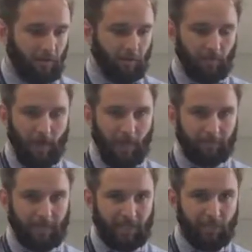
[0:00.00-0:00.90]
from the hot
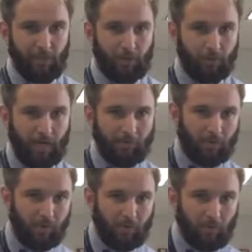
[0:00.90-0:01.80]
plate
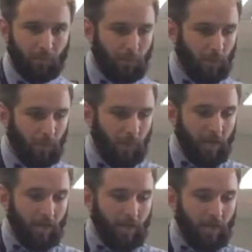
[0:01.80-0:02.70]
travels through
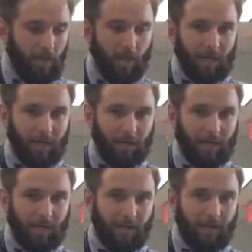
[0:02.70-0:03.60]
the
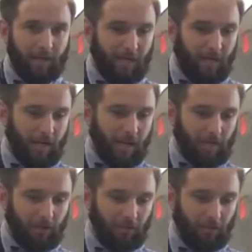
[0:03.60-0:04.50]
liquid
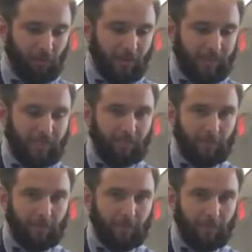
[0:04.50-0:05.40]
and
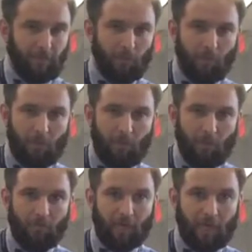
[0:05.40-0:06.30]
transfers through a
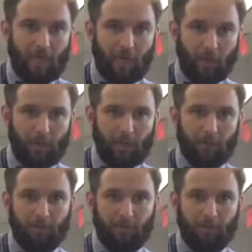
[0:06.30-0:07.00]
moving liquid.